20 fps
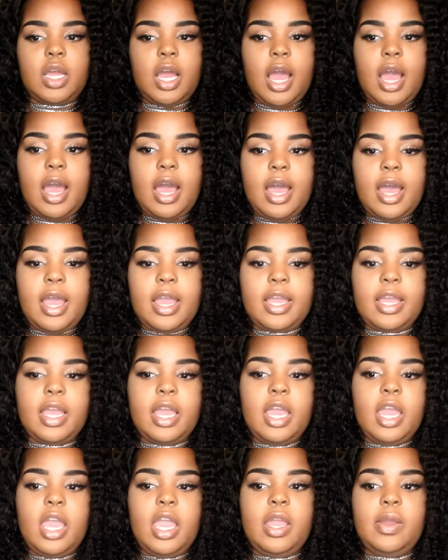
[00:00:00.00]
guy
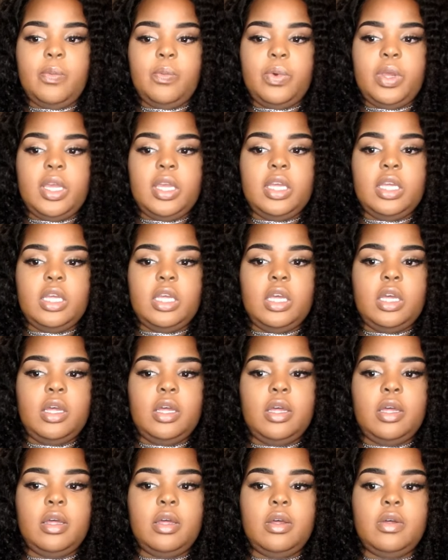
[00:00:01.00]
and
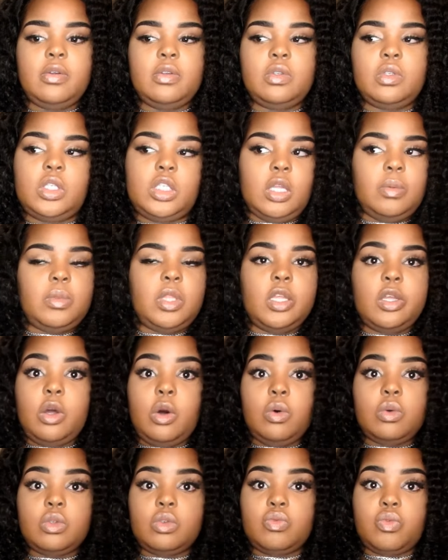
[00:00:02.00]
something
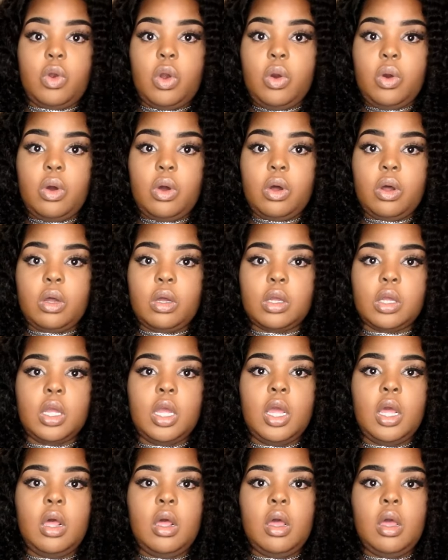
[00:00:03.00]
goes wrong
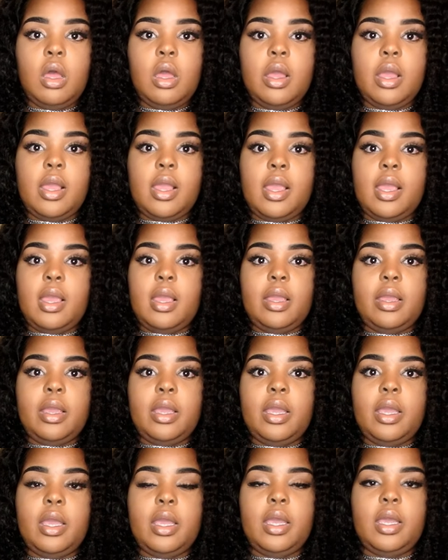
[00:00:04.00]

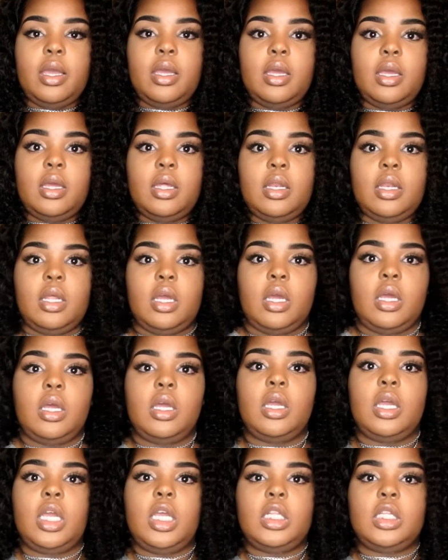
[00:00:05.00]
and
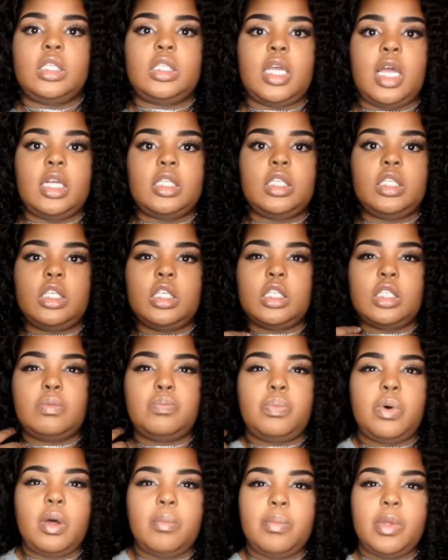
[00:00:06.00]
he decides to
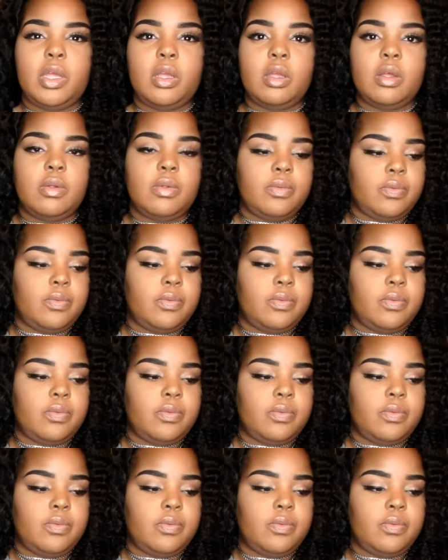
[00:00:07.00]
just put me,